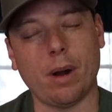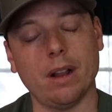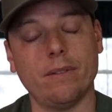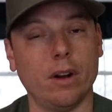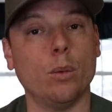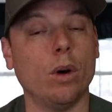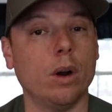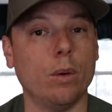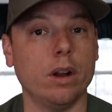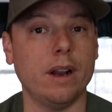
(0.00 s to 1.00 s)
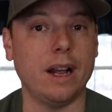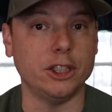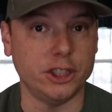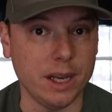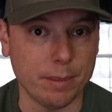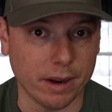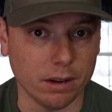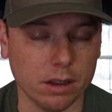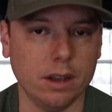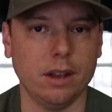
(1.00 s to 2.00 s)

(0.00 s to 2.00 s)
pilot fun one oh one at gmail